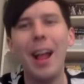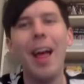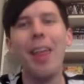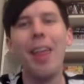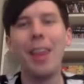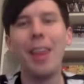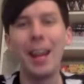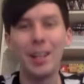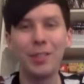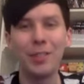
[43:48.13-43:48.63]

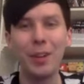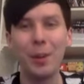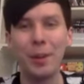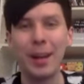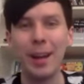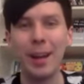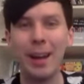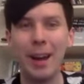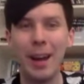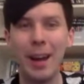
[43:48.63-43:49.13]
Thanks for coming,
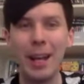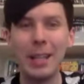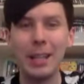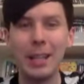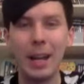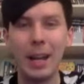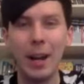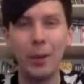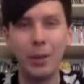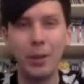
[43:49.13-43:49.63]
guys.
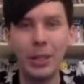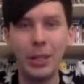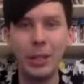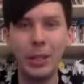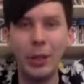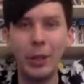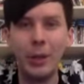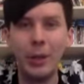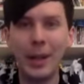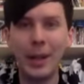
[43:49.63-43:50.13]
I will see
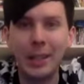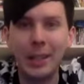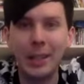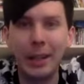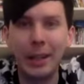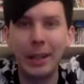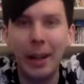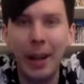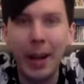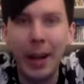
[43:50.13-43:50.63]
you next
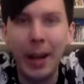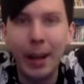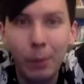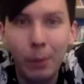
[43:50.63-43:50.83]
time.